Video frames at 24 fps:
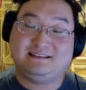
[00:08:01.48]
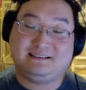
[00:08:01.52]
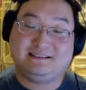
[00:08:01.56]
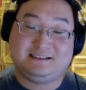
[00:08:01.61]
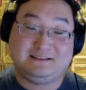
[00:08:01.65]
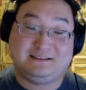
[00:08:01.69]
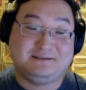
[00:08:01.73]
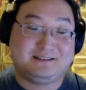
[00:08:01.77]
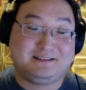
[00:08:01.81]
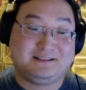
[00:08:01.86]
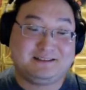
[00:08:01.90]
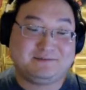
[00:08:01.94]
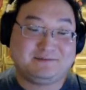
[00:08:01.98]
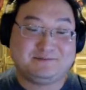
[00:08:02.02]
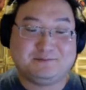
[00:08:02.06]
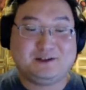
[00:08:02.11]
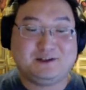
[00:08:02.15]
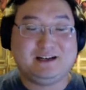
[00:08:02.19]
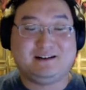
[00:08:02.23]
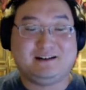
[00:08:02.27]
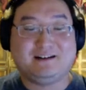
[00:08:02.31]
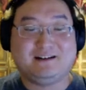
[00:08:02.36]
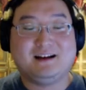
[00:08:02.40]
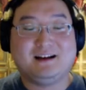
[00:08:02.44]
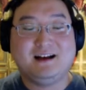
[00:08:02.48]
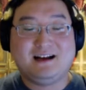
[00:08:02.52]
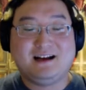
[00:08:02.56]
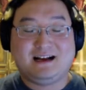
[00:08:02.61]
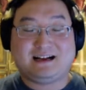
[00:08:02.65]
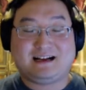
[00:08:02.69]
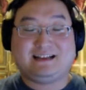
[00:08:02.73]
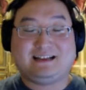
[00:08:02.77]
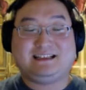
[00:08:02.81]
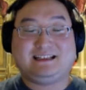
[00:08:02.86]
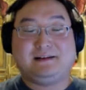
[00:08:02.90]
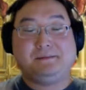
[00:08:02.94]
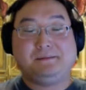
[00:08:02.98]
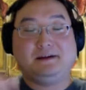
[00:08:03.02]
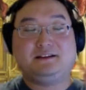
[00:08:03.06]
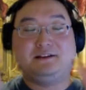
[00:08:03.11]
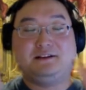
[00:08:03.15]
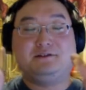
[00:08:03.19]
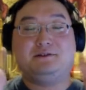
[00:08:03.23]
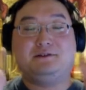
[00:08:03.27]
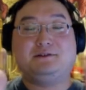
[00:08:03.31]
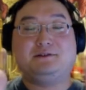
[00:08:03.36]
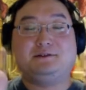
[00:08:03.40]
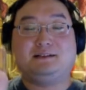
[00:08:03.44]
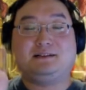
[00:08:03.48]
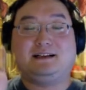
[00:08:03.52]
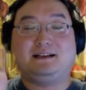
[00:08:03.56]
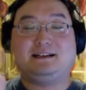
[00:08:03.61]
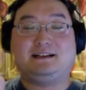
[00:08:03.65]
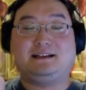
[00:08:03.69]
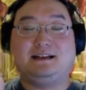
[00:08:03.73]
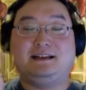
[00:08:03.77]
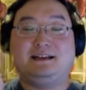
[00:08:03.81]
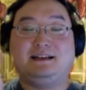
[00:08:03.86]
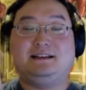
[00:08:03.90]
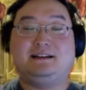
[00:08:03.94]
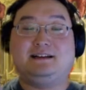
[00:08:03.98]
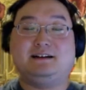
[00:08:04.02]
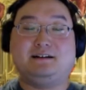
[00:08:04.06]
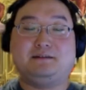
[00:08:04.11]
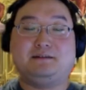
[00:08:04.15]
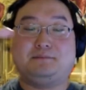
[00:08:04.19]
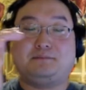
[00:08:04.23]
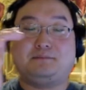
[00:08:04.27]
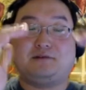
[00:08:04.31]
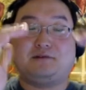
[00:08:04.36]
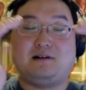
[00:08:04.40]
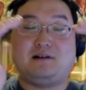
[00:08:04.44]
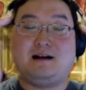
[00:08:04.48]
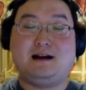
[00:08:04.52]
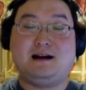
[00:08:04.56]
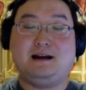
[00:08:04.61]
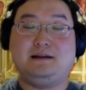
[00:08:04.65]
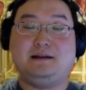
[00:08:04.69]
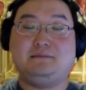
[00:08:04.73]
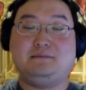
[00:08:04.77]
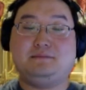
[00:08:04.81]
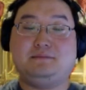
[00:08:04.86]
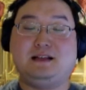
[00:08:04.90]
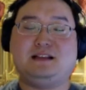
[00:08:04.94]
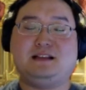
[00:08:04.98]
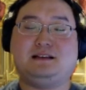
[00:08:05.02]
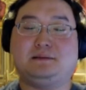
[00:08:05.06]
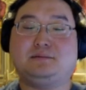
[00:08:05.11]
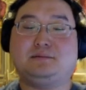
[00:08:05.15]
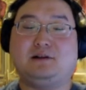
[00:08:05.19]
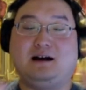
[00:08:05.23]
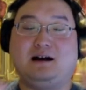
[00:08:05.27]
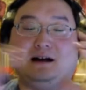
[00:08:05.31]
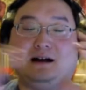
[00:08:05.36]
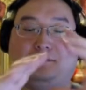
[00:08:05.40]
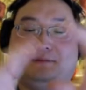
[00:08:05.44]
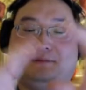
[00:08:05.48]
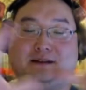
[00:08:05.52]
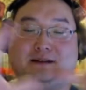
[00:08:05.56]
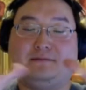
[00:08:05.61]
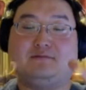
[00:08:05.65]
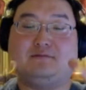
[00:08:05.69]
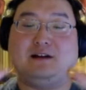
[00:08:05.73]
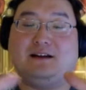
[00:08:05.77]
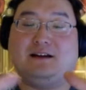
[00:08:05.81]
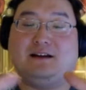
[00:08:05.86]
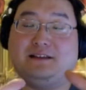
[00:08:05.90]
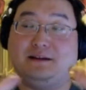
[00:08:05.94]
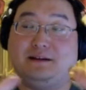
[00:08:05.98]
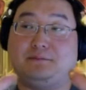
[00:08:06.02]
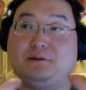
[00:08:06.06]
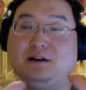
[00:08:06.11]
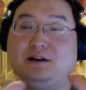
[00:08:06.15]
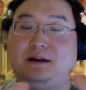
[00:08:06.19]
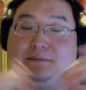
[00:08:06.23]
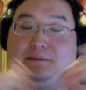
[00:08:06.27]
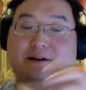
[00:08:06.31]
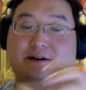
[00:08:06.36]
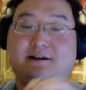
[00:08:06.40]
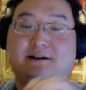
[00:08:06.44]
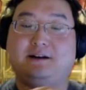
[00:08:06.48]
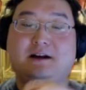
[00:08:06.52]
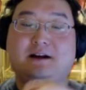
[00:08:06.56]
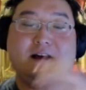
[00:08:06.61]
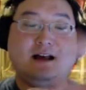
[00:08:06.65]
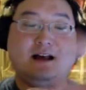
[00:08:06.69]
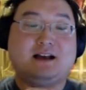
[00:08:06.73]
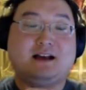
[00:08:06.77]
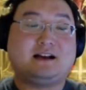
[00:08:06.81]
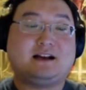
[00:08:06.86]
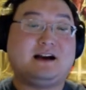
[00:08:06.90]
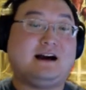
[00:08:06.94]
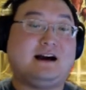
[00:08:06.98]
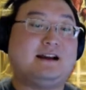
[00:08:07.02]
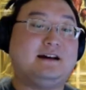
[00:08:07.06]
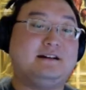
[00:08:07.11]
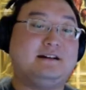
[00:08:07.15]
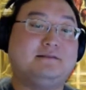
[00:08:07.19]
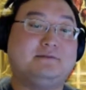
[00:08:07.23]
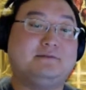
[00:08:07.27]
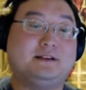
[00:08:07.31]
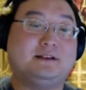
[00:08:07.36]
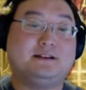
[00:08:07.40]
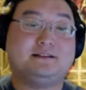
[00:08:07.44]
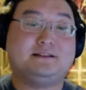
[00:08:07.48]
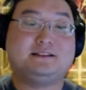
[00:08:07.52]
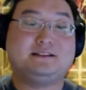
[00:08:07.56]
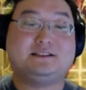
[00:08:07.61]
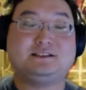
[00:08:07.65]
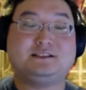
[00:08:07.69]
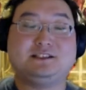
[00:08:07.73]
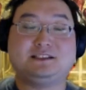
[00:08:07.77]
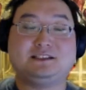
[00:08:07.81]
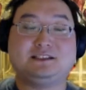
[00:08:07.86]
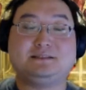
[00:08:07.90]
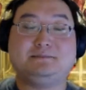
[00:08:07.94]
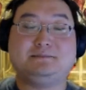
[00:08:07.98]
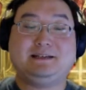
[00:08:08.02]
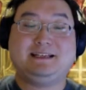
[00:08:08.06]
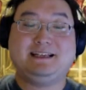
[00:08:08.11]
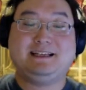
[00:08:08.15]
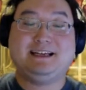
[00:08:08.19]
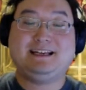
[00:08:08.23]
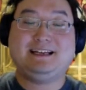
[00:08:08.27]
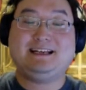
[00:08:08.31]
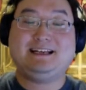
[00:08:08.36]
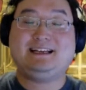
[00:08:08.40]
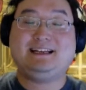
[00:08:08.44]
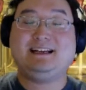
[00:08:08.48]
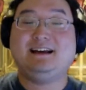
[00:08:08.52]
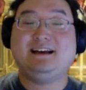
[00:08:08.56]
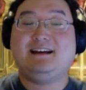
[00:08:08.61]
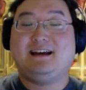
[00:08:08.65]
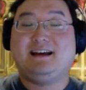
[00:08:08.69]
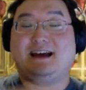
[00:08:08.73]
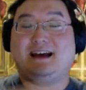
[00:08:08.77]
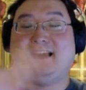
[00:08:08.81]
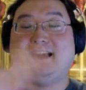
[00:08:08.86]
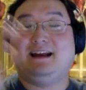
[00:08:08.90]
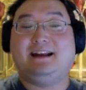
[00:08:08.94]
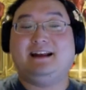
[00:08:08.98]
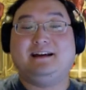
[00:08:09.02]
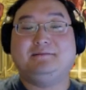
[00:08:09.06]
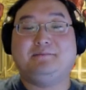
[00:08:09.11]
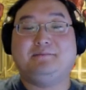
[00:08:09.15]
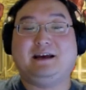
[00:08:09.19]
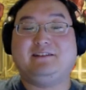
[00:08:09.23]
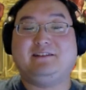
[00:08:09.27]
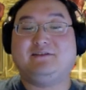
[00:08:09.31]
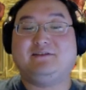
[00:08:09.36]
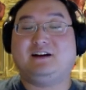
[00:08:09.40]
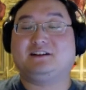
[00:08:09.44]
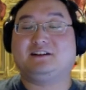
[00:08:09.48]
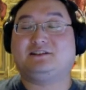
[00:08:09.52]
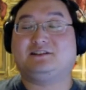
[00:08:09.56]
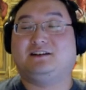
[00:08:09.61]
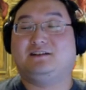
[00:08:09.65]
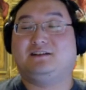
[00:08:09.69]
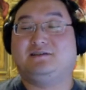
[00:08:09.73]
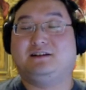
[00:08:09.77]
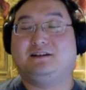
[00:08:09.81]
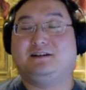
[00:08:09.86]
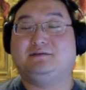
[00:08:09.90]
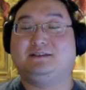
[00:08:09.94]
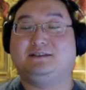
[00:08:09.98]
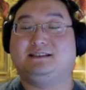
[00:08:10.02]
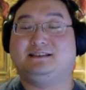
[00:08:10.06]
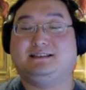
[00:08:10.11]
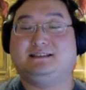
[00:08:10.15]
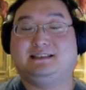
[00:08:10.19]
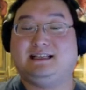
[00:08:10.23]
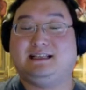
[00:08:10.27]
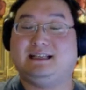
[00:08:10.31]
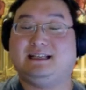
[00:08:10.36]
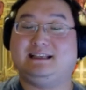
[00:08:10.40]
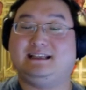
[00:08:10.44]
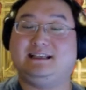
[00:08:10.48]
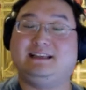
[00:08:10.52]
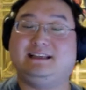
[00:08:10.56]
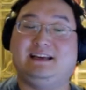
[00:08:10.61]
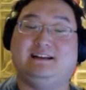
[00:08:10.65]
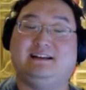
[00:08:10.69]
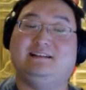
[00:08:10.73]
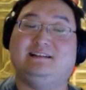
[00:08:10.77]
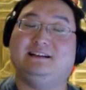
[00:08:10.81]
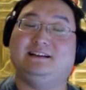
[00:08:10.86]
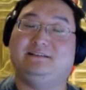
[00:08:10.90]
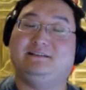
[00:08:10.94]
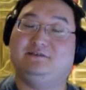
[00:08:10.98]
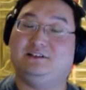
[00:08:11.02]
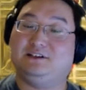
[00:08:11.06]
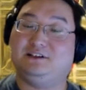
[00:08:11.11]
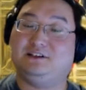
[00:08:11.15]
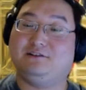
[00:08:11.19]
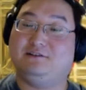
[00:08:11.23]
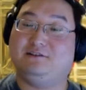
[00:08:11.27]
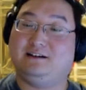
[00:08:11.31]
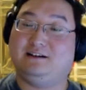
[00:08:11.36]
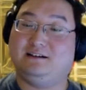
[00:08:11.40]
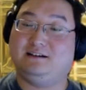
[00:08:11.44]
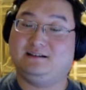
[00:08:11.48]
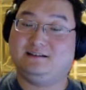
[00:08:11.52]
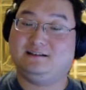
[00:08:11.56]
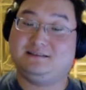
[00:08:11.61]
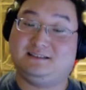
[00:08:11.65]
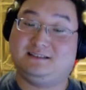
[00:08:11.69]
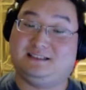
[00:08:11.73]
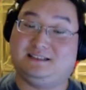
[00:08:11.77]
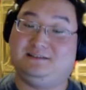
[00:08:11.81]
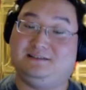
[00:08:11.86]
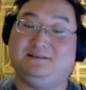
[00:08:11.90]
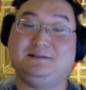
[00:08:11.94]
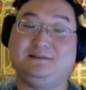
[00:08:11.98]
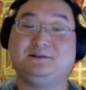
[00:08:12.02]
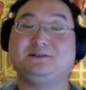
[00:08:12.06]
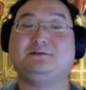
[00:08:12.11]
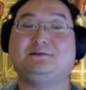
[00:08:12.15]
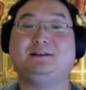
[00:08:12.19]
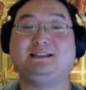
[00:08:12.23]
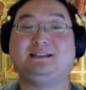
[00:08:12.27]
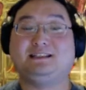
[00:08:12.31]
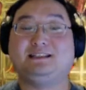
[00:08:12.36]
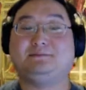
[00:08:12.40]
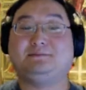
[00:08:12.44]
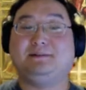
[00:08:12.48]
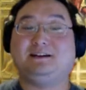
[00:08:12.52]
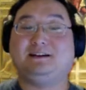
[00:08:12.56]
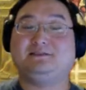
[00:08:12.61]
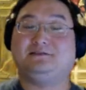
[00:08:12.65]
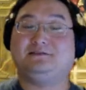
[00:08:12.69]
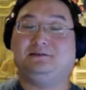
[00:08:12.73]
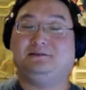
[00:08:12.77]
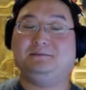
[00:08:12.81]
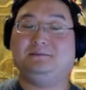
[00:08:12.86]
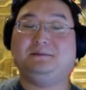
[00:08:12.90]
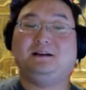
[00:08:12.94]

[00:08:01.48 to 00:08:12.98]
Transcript: So it's weird. Got Dynamic Duo, who's like in their prime. Not their prime, but around their prime area. Kata, when they're just beginning. And then Baby Vox REV, which is at the tail end of their career. So it was quite the spectrum.